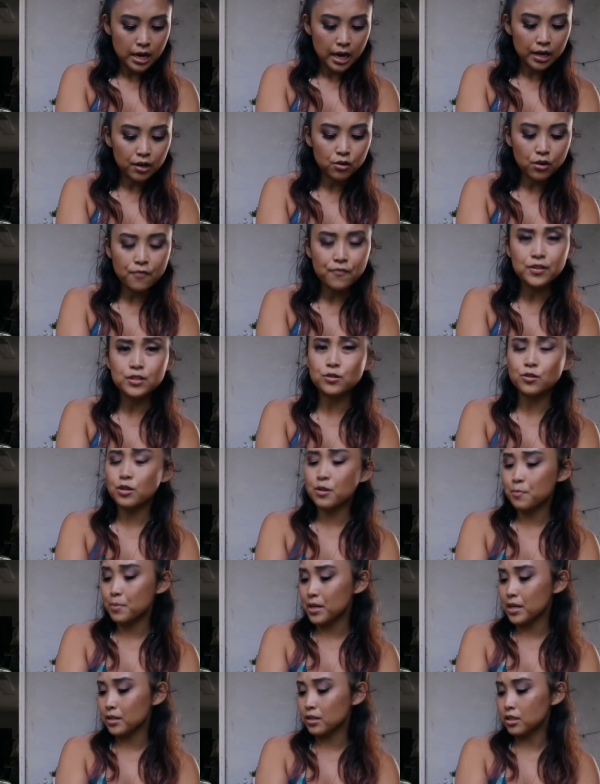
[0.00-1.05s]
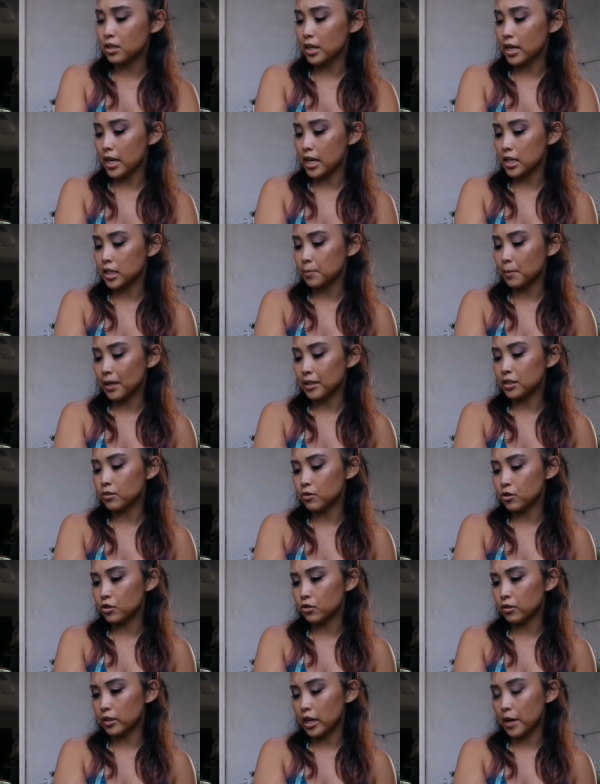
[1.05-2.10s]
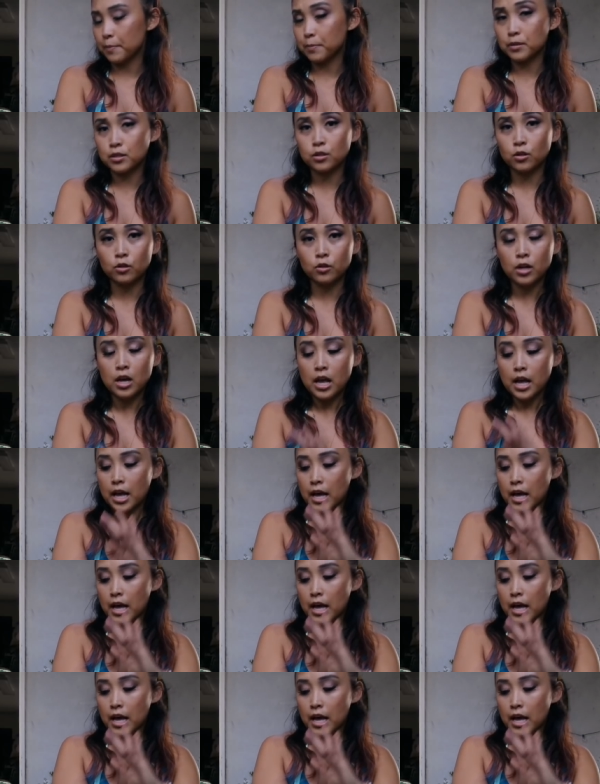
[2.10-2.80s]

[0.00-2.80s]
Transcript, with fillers: I don't know if it's going to be in today's Planting with Jewelyn episode,